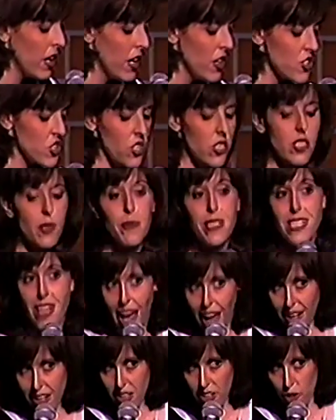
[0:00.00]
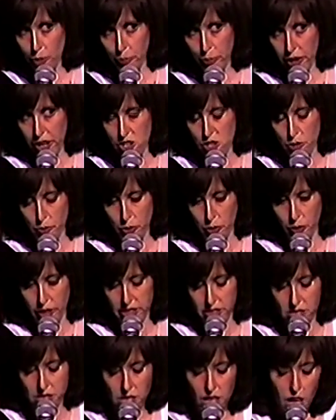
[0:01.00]
She goes, I'm attacking your pressure
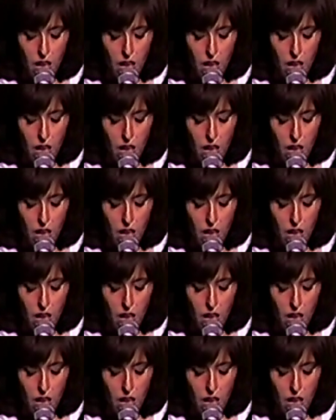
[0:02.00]
points.